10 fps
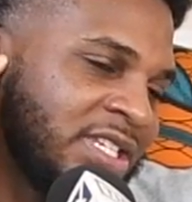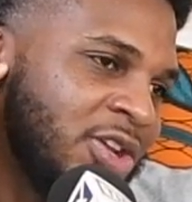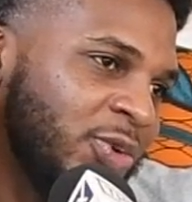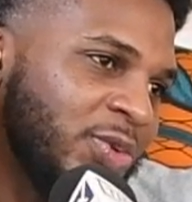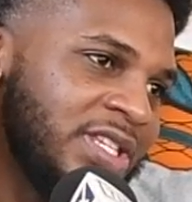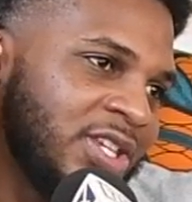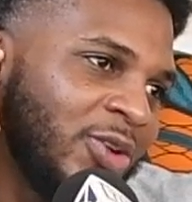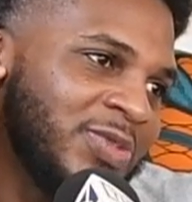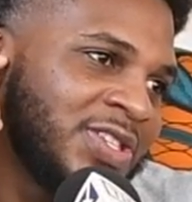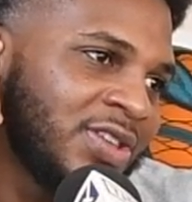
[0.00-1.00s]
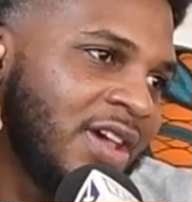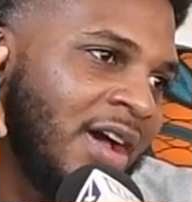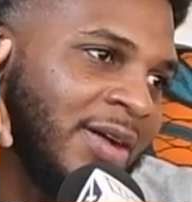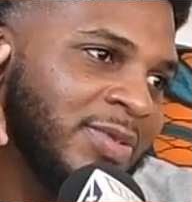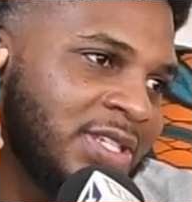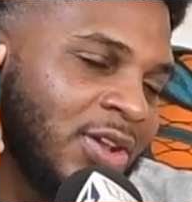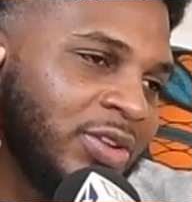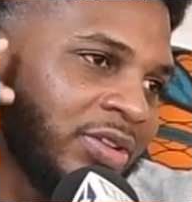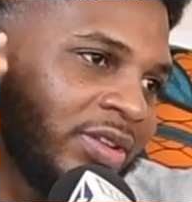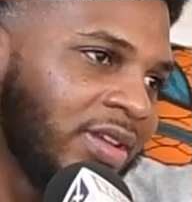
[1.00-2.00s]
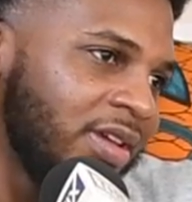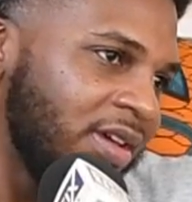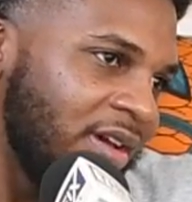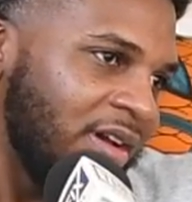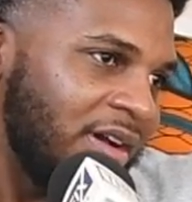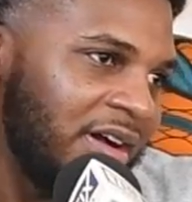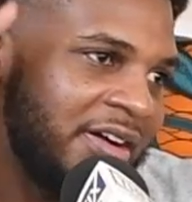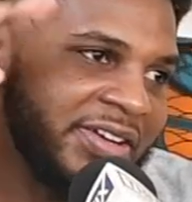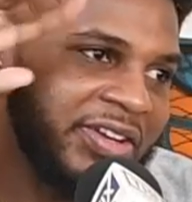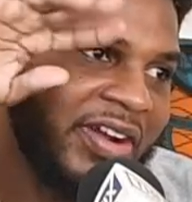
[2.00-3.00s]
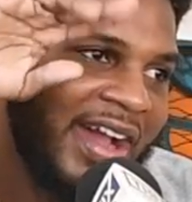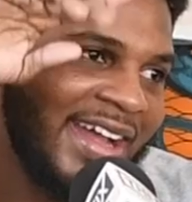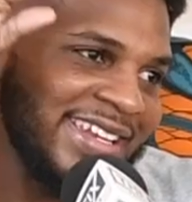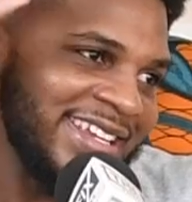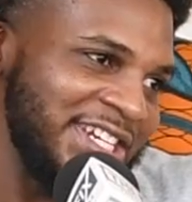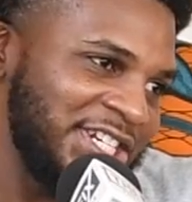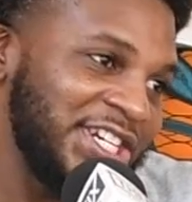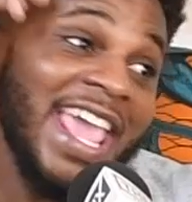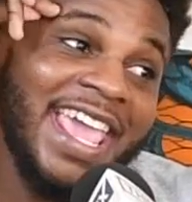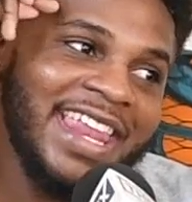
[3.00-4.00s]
done with some subtle, underhanded shade